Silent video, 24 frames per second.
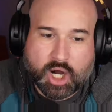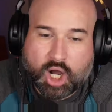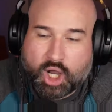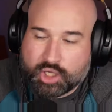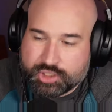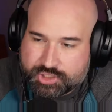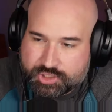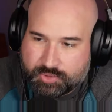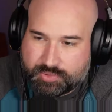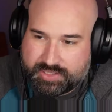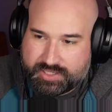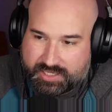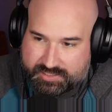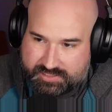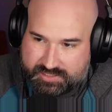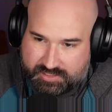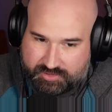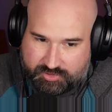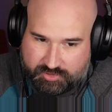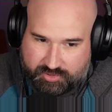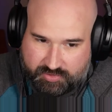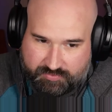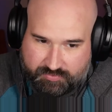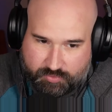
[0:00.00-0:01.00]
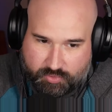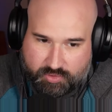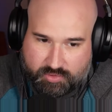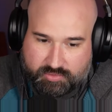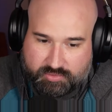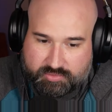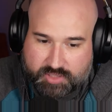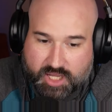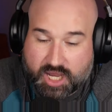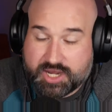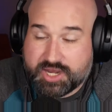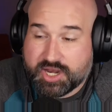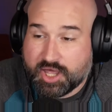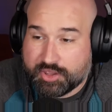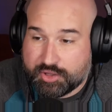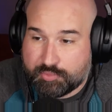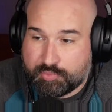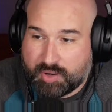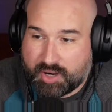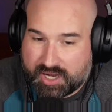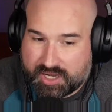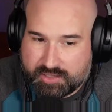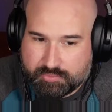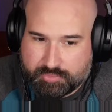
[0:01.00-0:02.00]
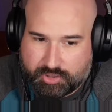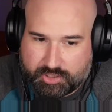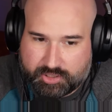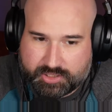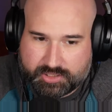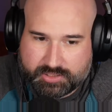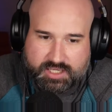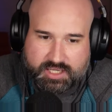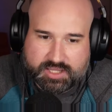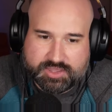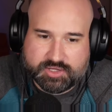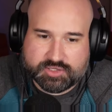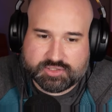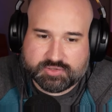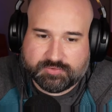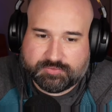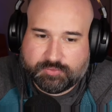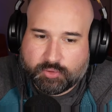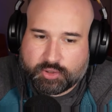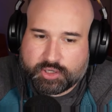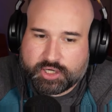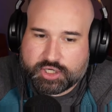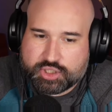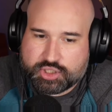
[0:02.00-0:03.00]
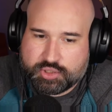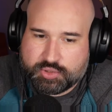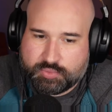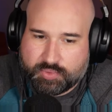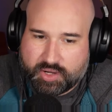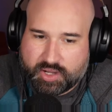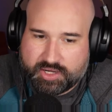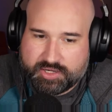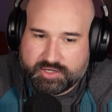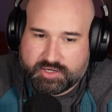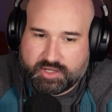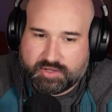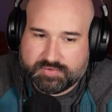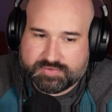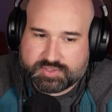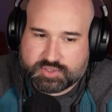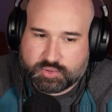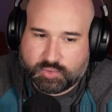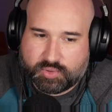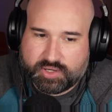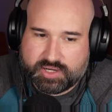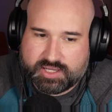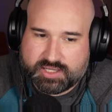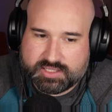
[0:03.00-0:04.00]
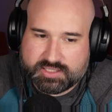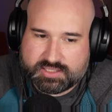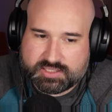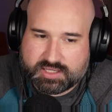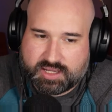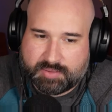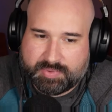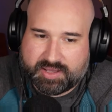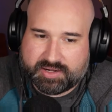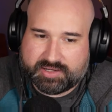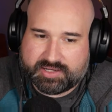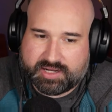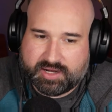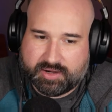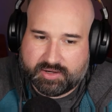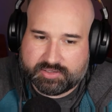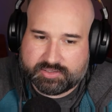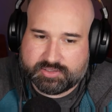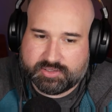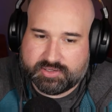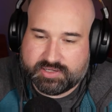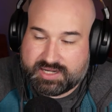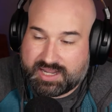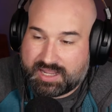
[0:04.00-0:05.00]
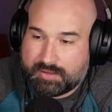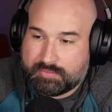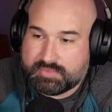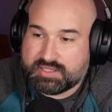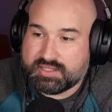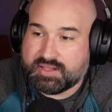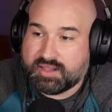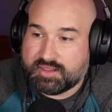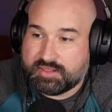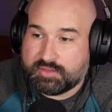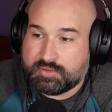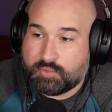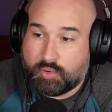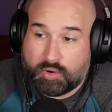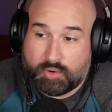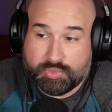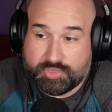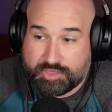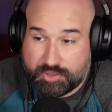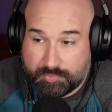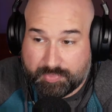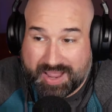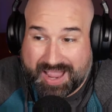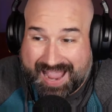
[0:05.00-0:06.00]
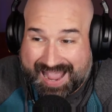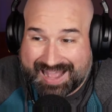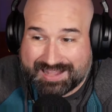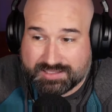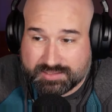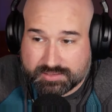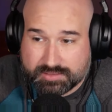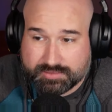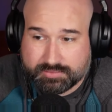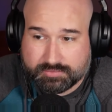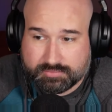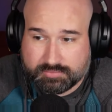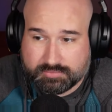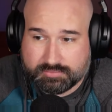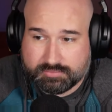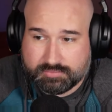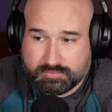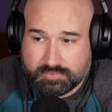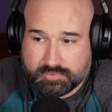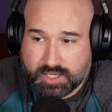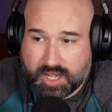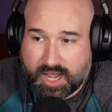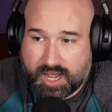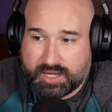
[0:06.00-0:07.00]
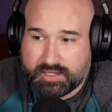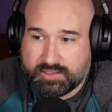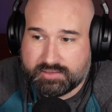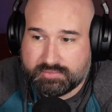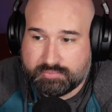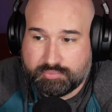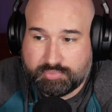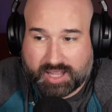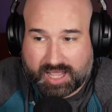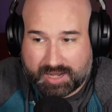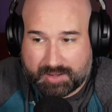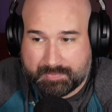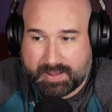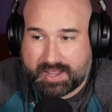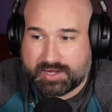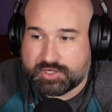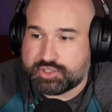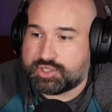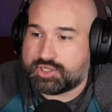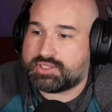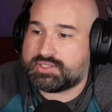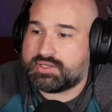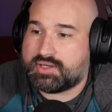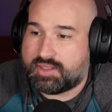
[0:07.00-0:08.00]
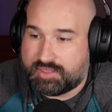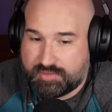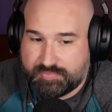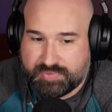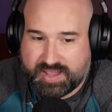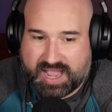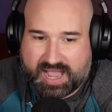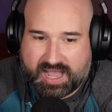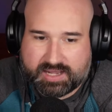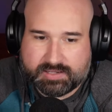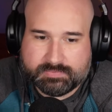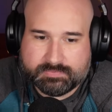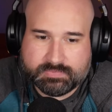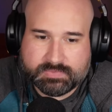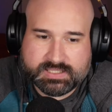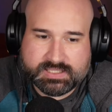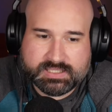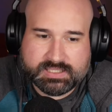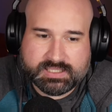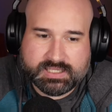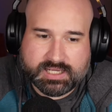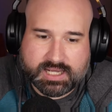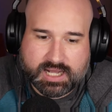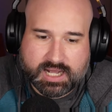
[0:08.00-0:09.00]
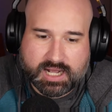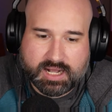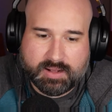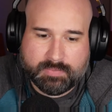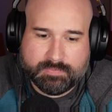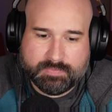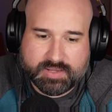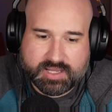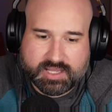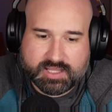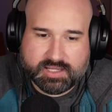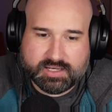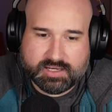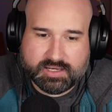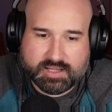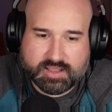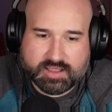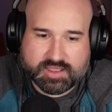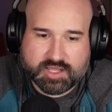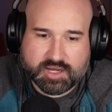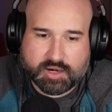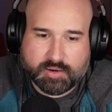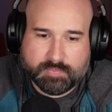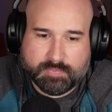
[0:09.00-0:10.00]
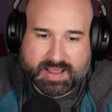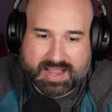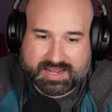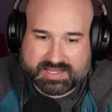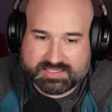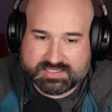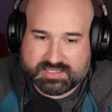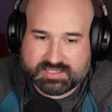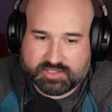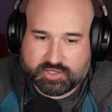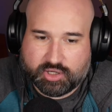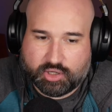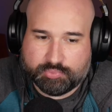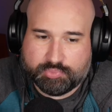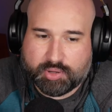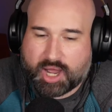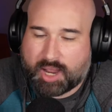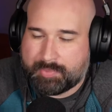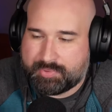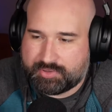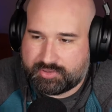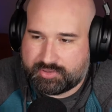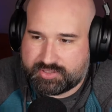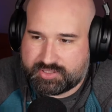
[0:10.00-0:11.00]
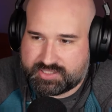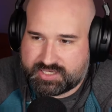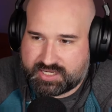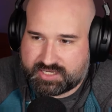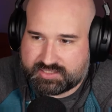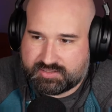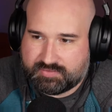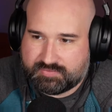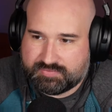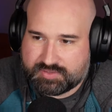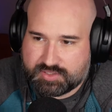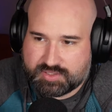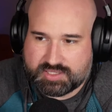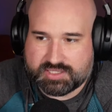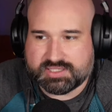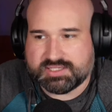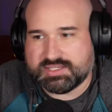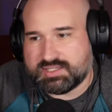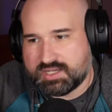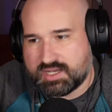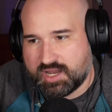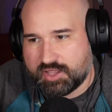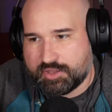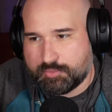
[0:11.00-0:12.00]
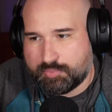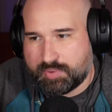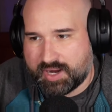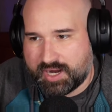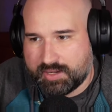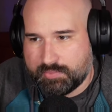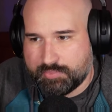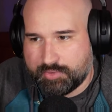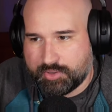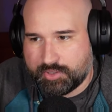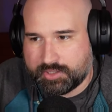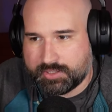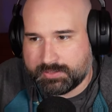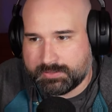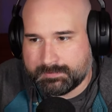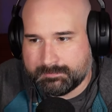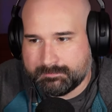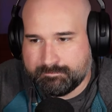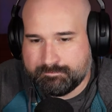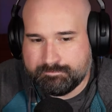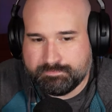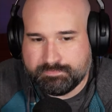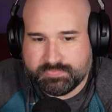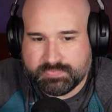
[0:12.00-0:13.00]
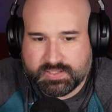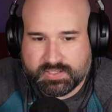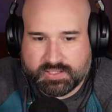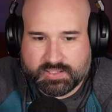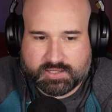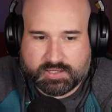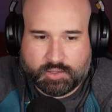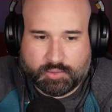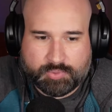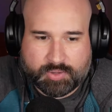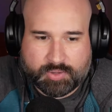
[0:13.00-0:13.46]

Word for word: Also in 1934, another Pine book. There's a four issue run of stories about a character named quote the Bat, not Black Bat, just the Bat. Um, in their magazine called Popular Detective. So this is another Pine book called